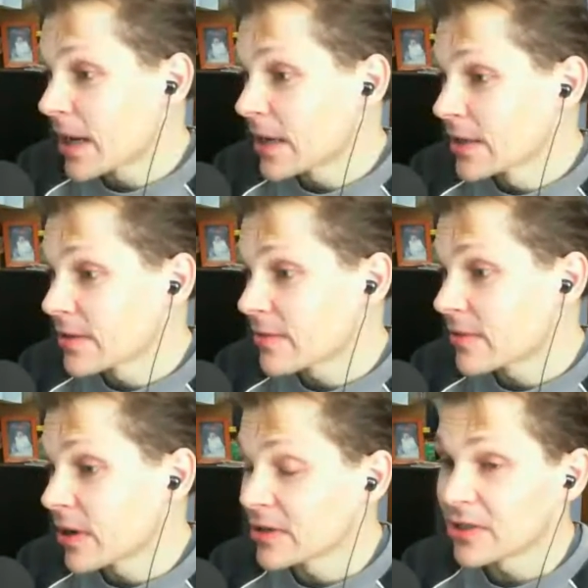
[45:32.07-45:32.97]
I
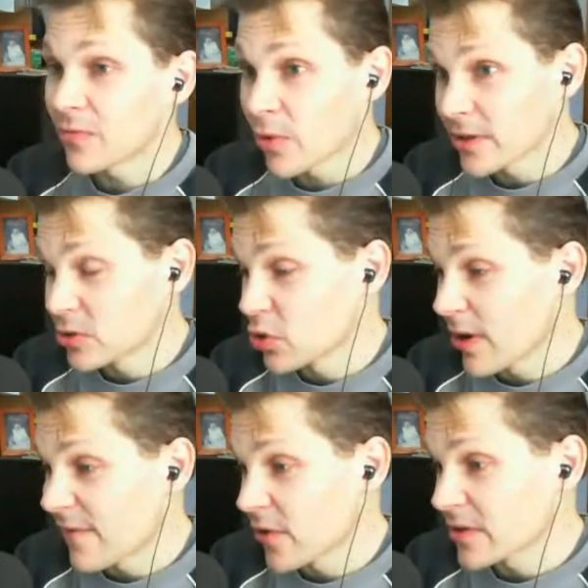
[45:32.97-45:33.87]
just wanted to draw
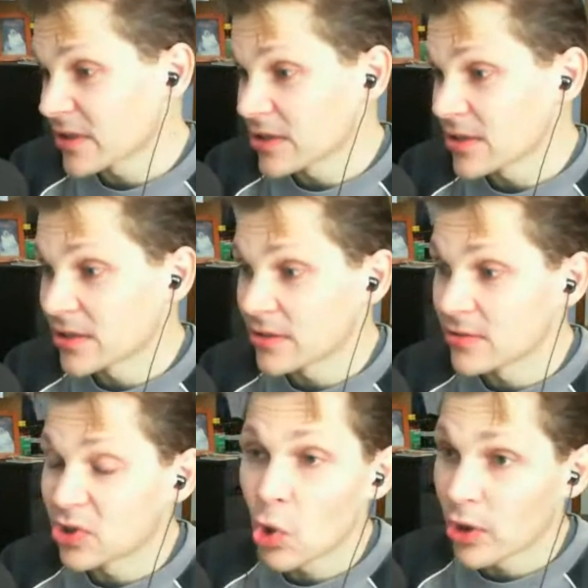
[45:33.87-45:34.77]
everyone's attention to
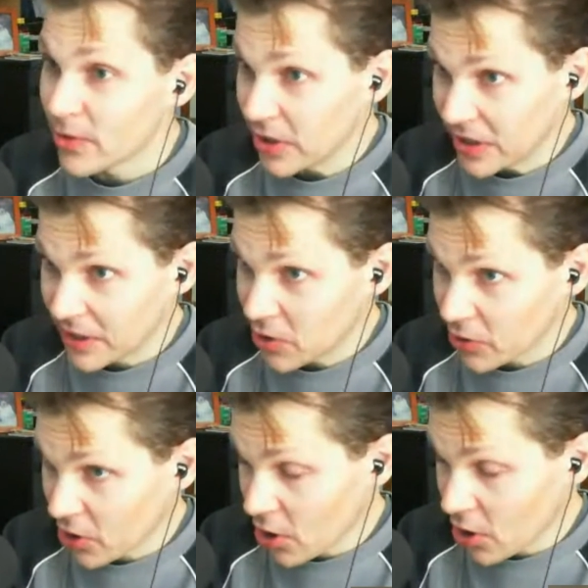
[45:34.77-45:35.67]

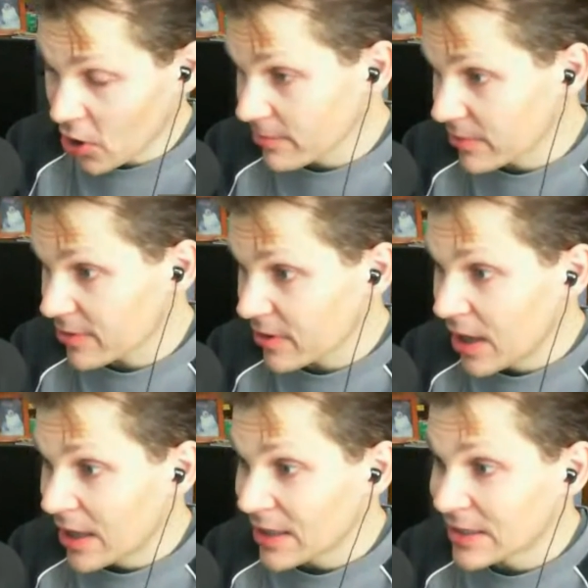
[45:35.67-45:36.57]
TorCommunity.com's
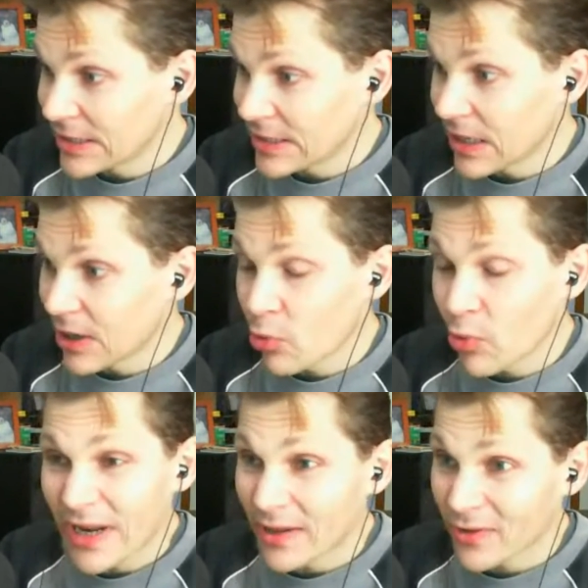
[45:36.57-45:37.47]

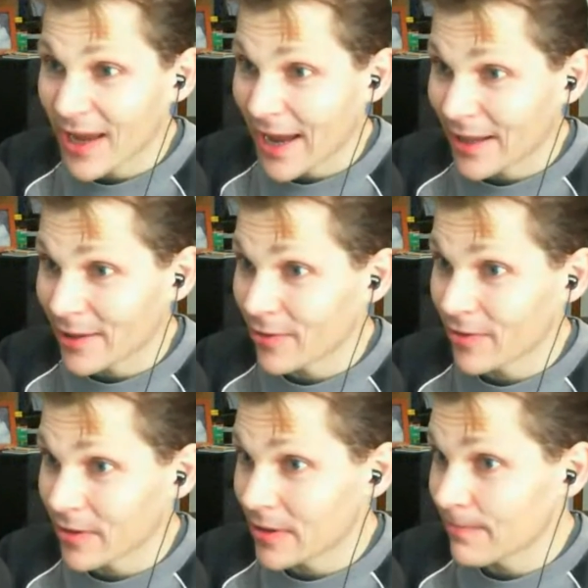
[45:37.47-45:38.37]
Arena
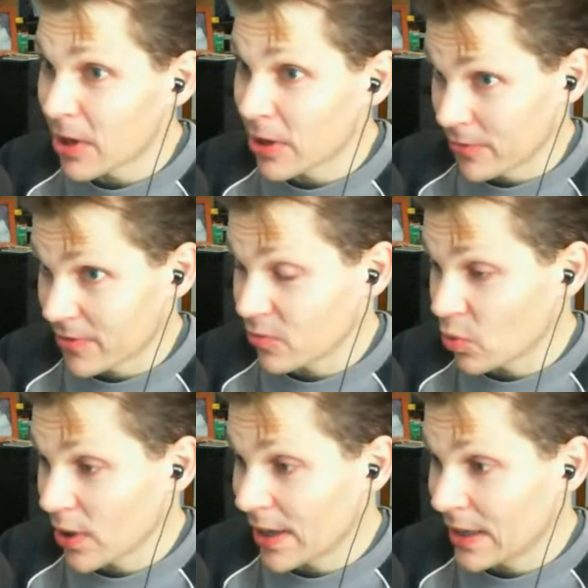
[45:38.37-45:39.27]
Stats post,
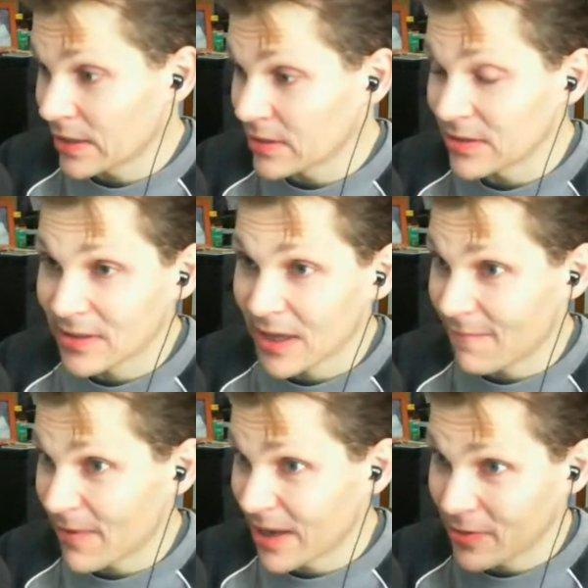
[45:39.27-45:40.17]
and
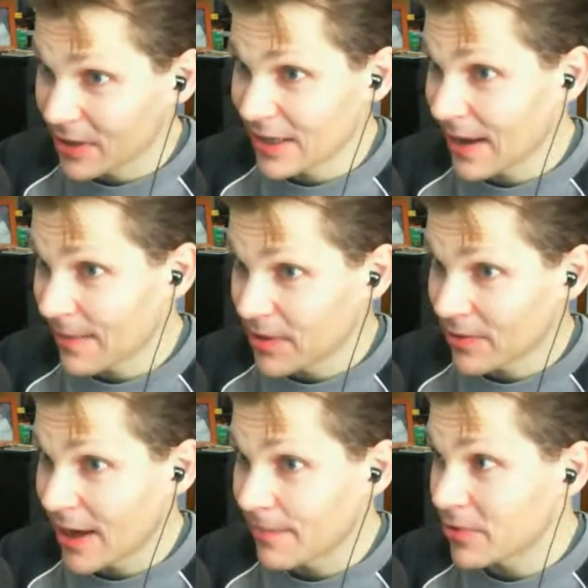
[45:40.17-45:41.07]
they've basically kept
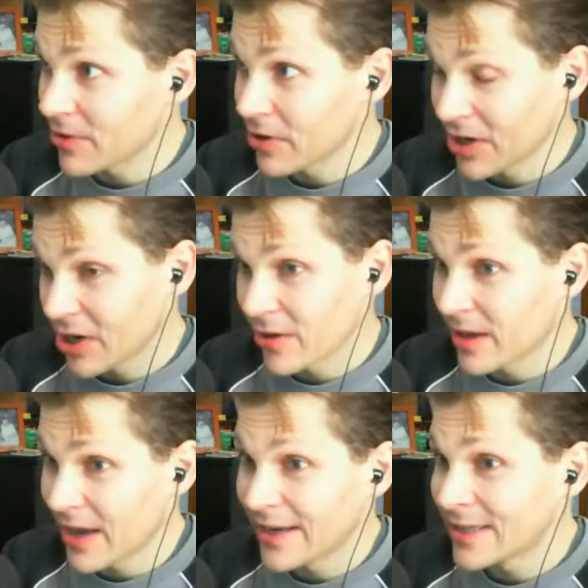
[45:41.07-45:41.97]
this up, so you can go
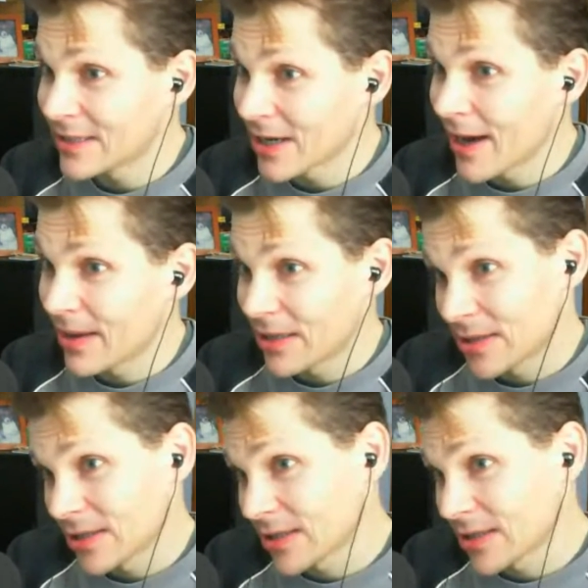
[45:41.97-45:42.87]
there anytime and
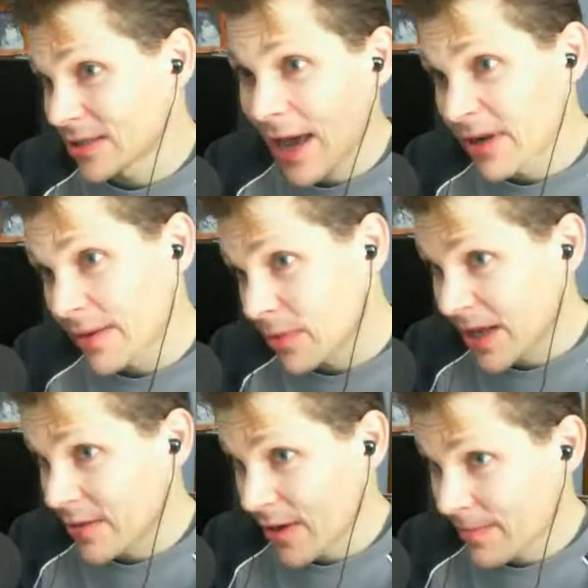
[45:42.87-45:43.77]
just see how many
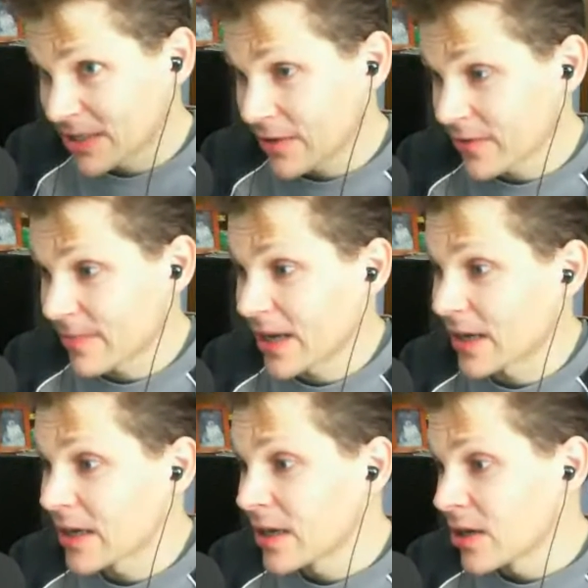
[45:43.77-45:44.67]
players are participating.